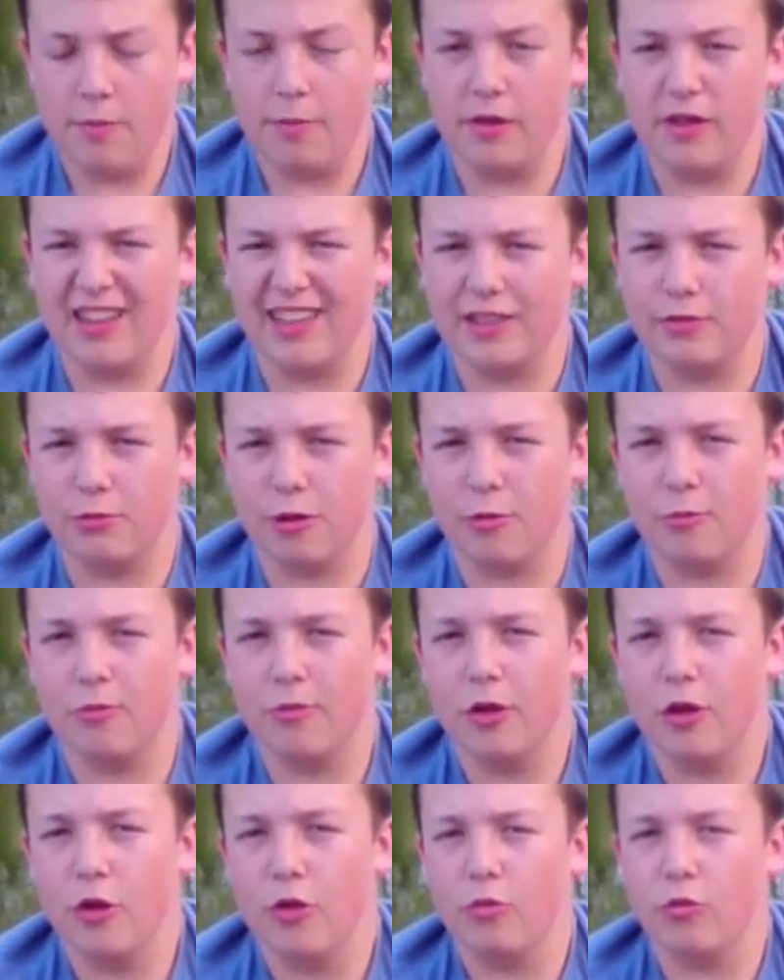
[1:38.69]
But this one
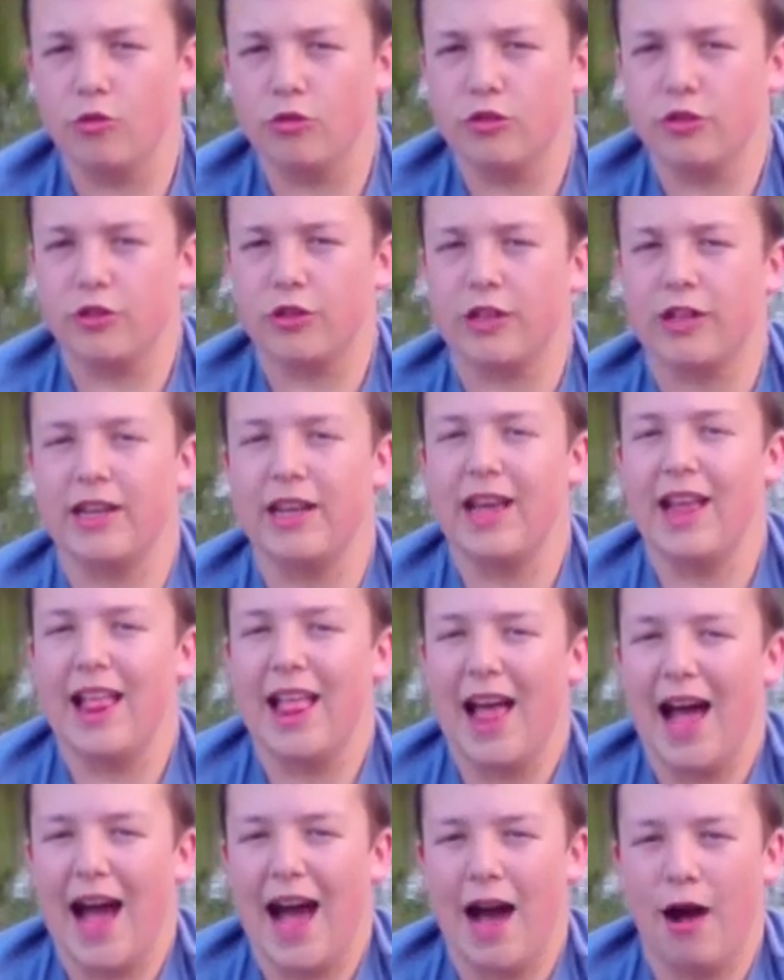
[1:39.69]
was on an
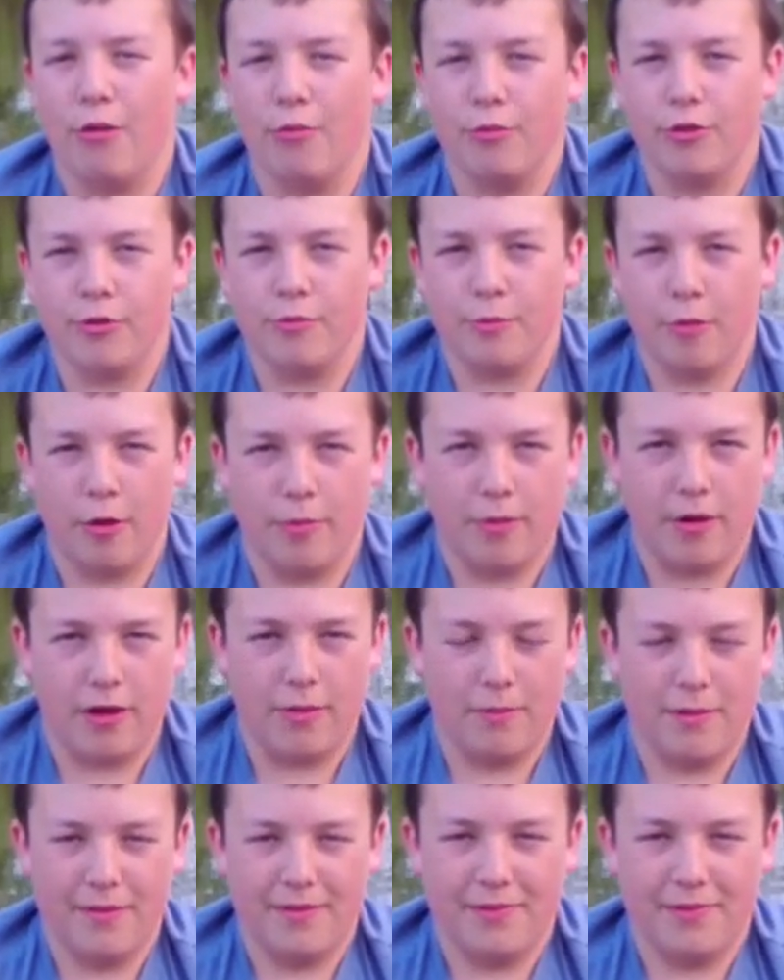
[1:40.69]
almond pop-up.